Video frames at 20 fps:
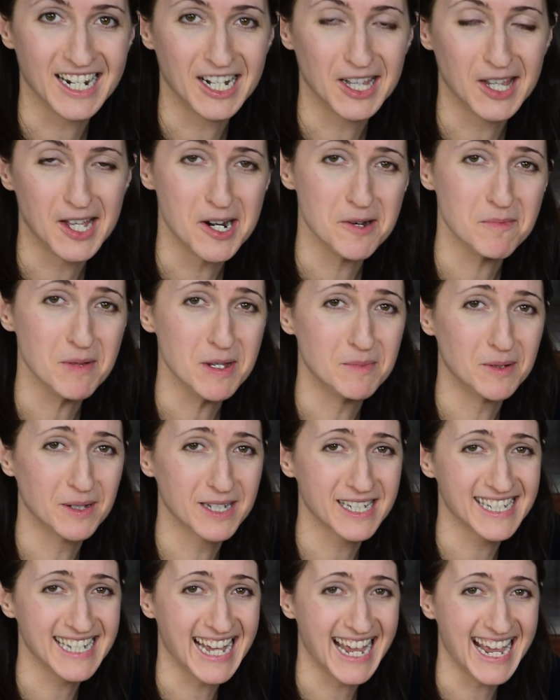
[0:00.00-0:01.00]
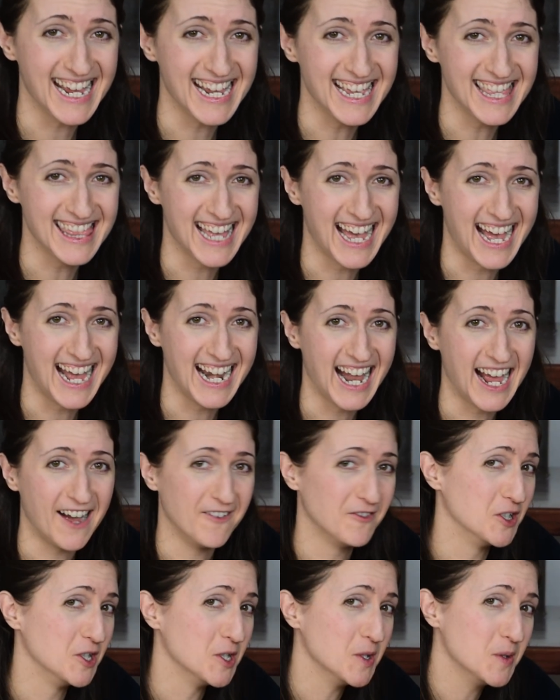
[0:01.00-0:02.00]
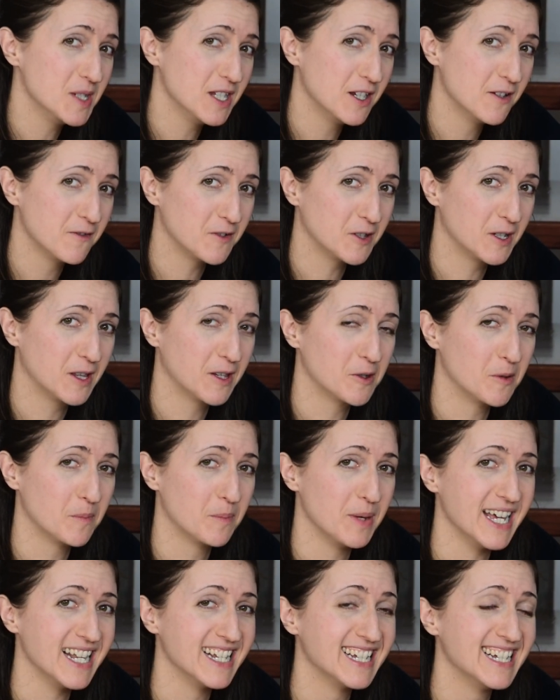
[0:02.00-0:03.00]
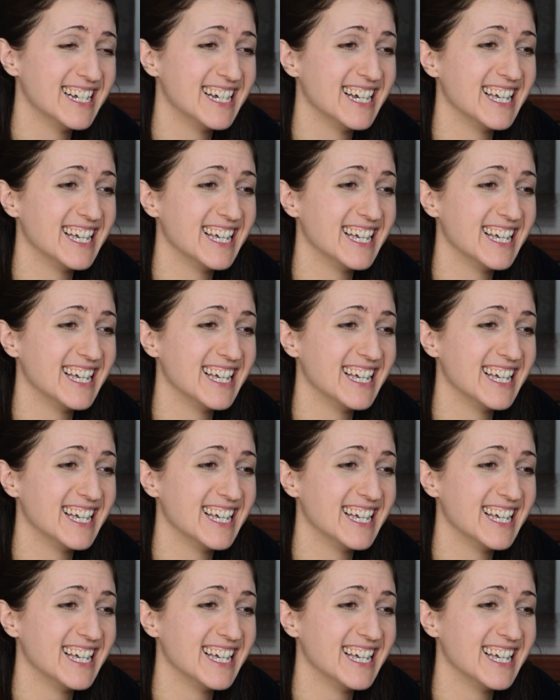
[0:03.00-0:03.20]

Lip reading: and a lot of people say that after using it for a little bit,